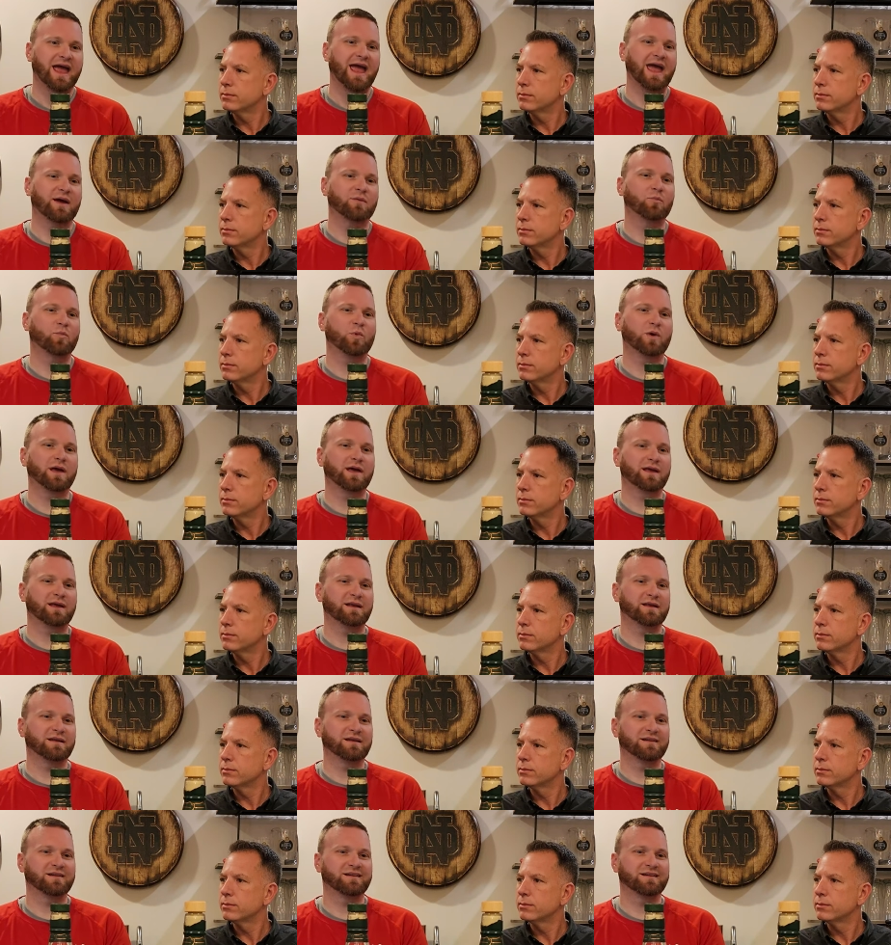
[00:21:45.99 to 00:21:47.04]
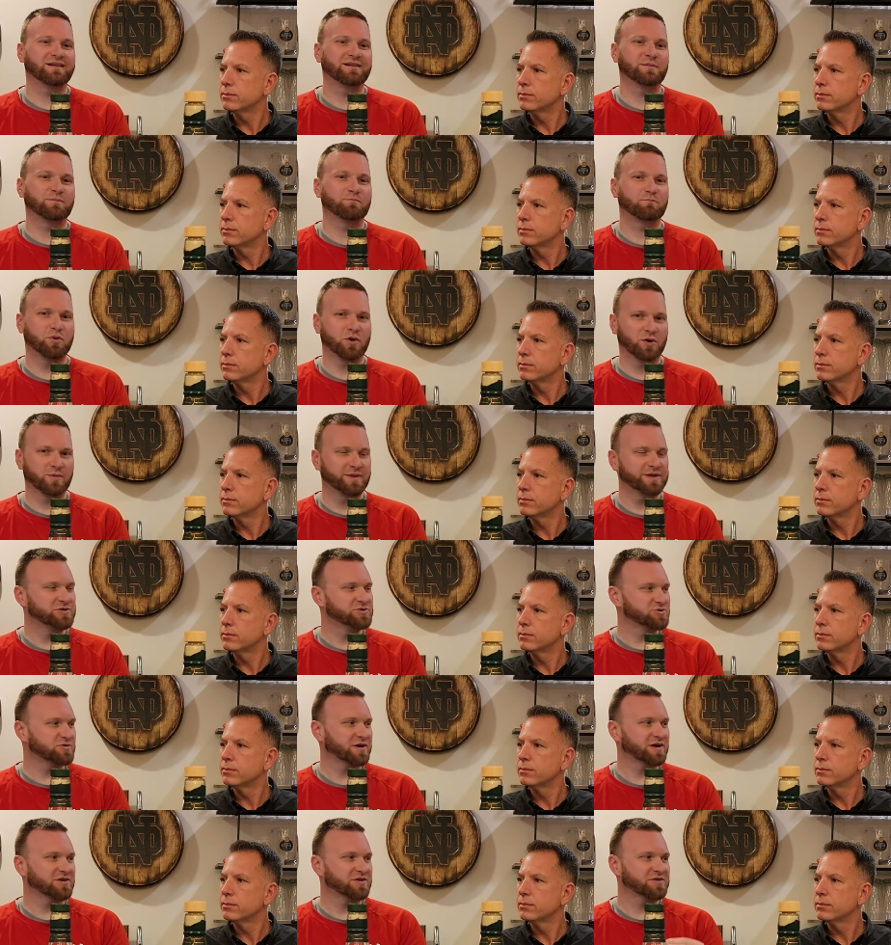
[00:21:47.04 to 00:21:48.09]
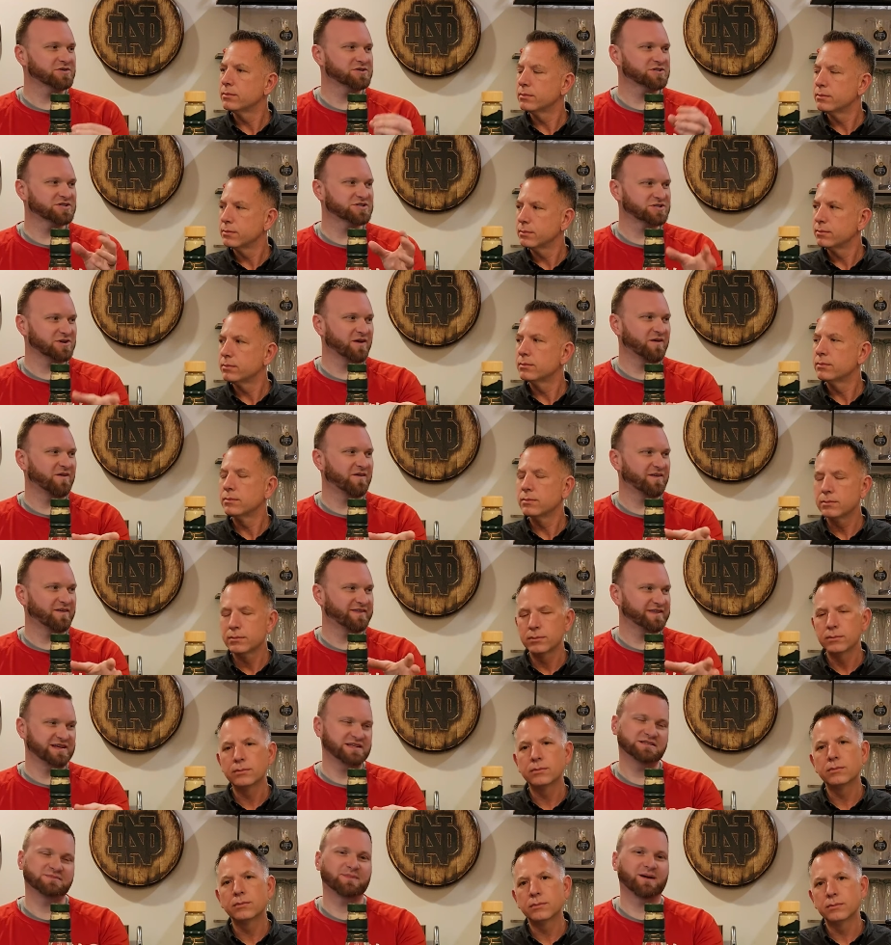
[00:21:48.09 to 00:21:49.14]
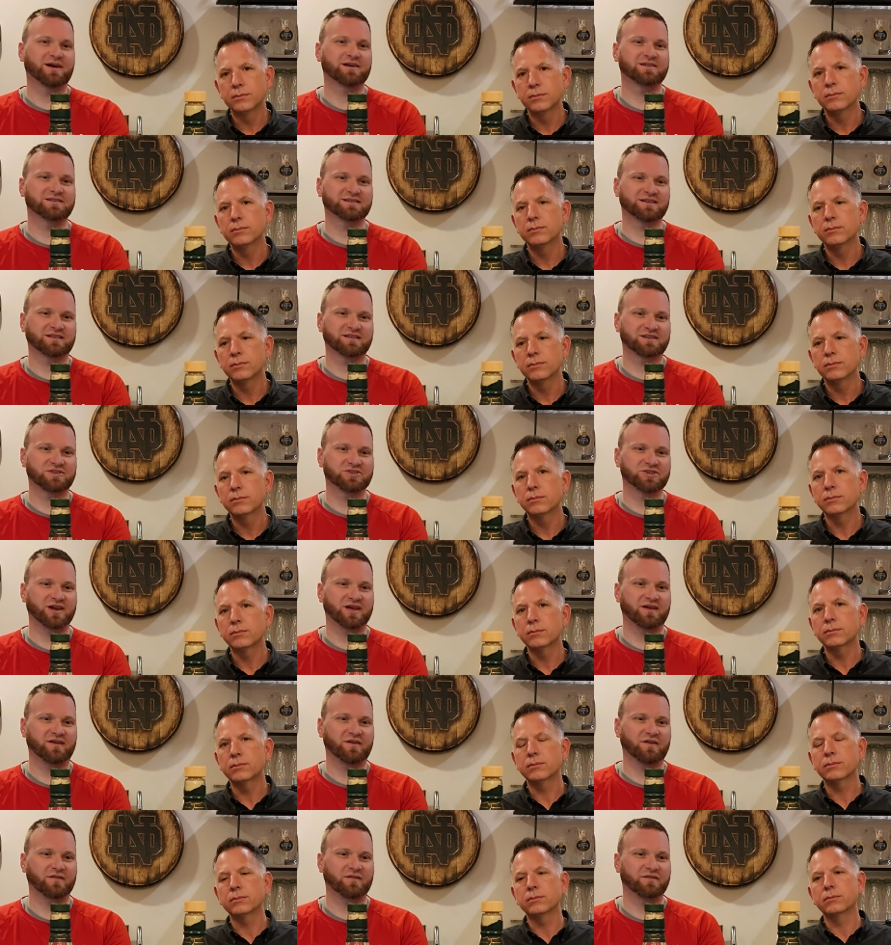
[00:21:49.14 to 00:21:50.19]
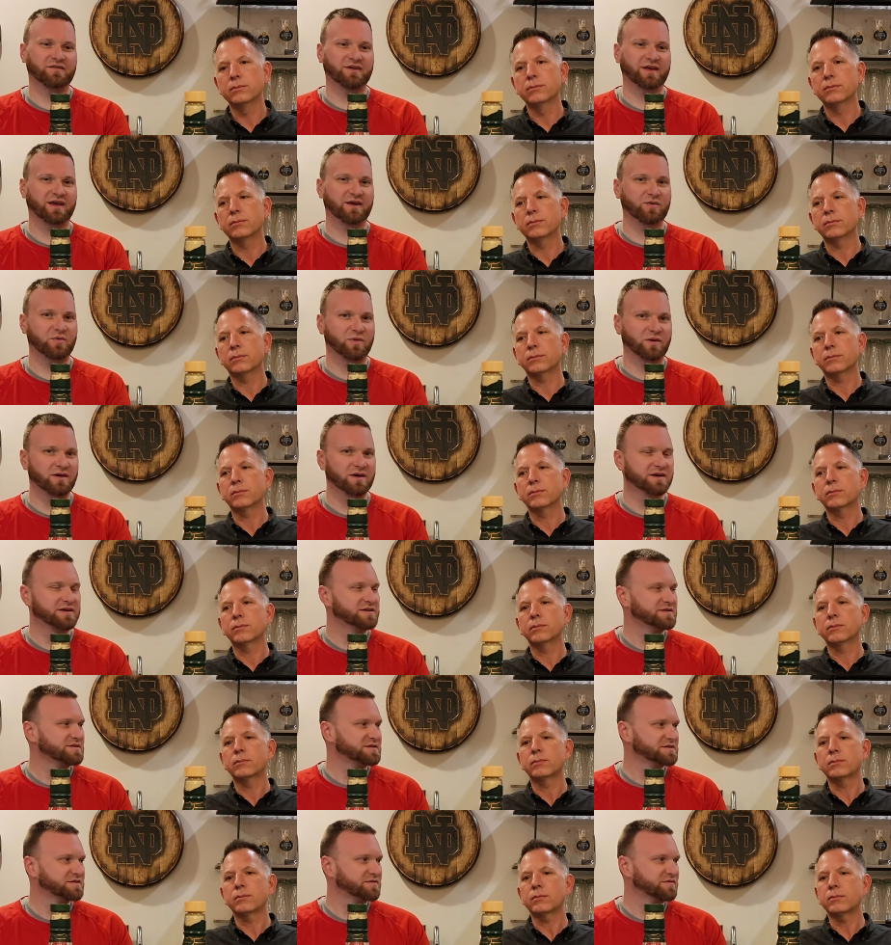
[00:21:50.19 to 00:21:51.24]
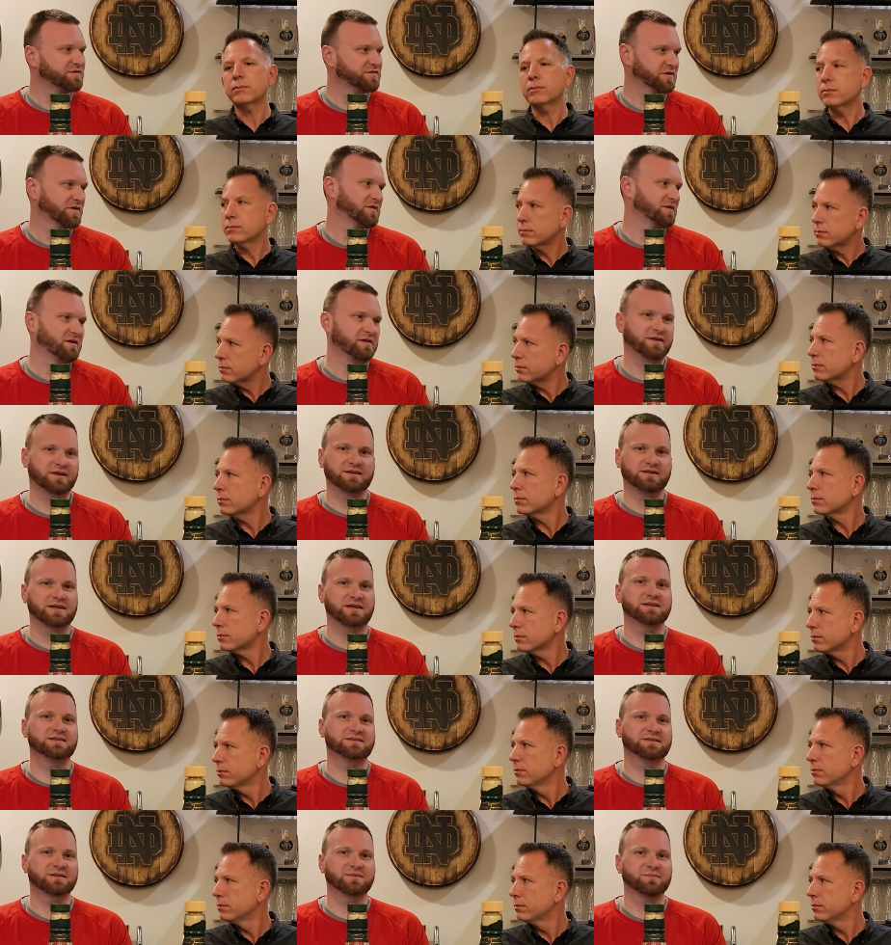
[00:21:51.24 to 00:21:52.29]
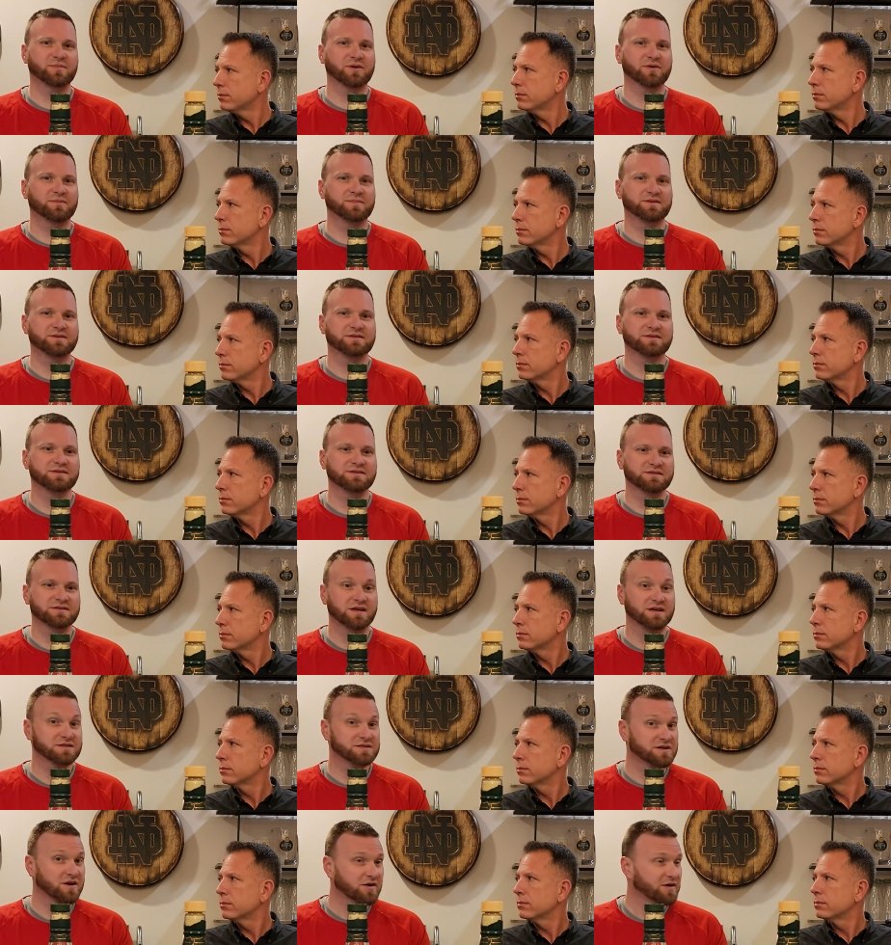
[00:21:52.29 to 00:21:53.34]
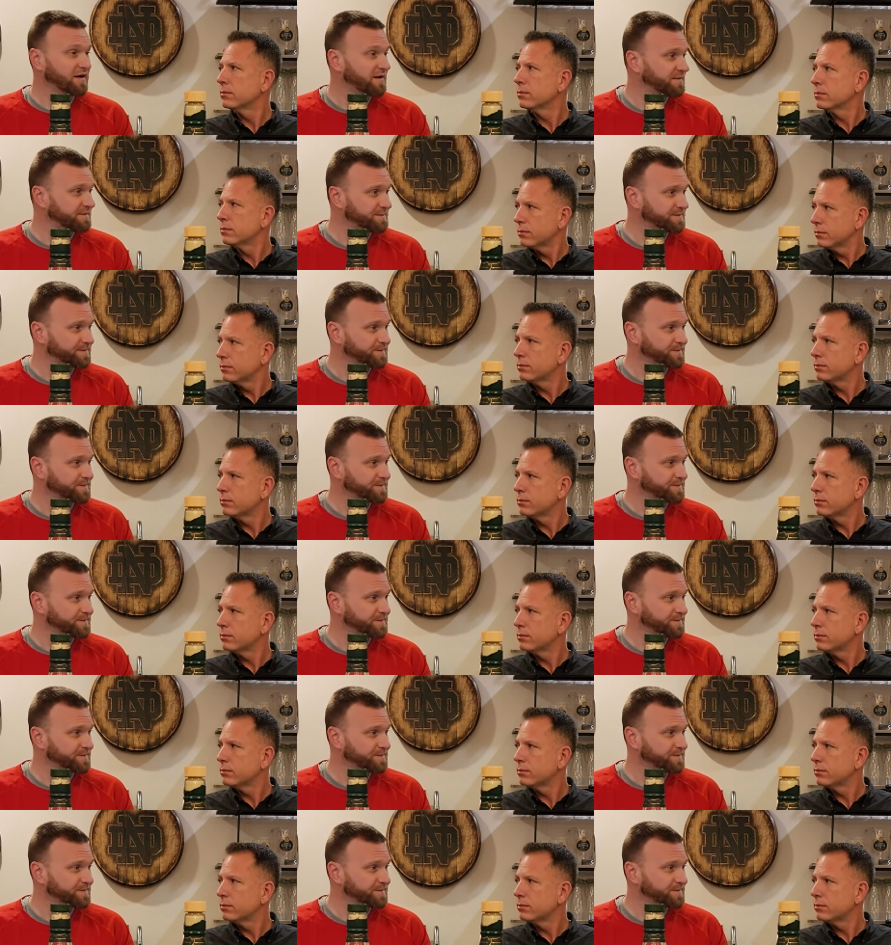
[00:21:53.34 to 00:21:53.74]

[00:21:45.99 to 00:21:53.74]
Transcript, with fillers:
Speaker 1: and when bourbon drinkers saw these bottles on the shelf, it was, for all intents and purposes, a startup.